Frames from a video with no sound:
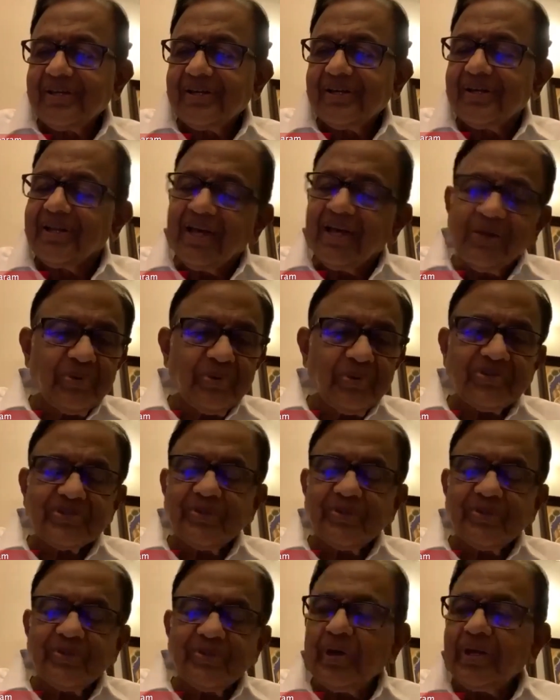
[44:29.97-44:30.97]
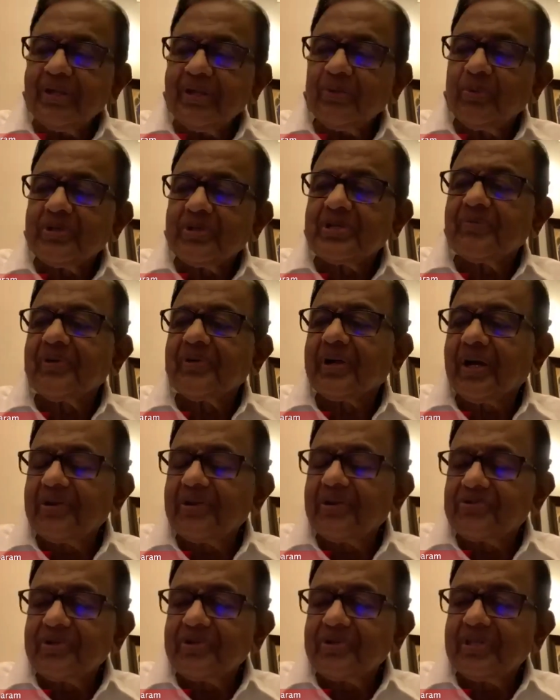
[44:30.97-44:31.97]
And I wish them well in whichever
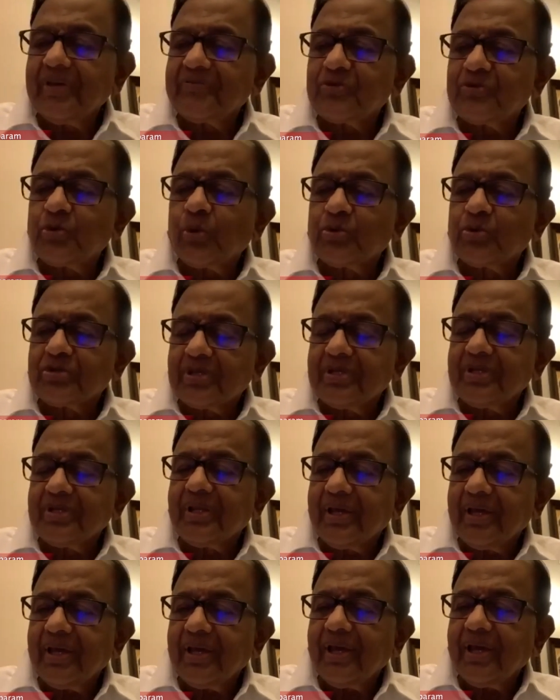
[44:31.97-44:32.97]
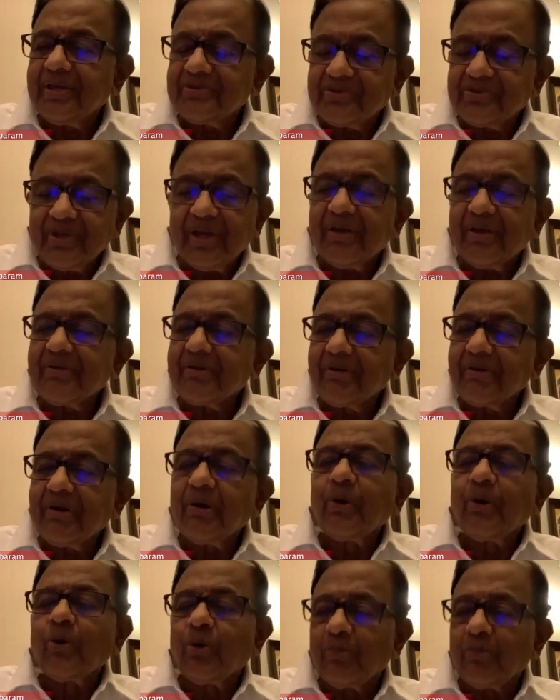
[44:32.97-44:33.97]
country they've chosen as their
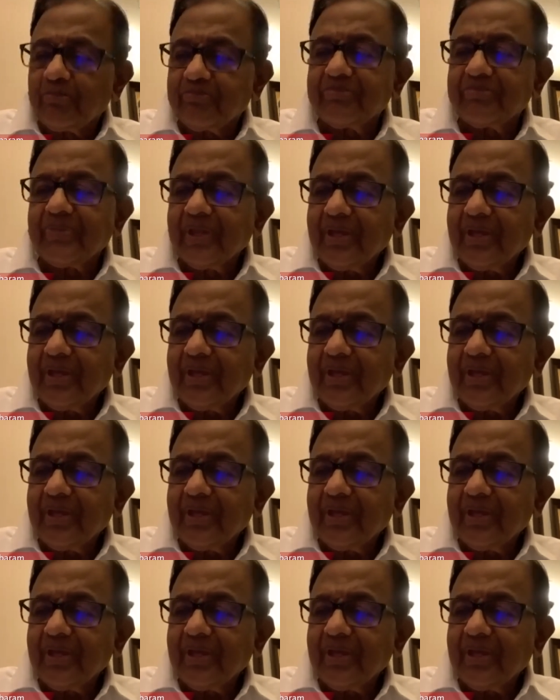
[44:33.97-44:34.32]
home.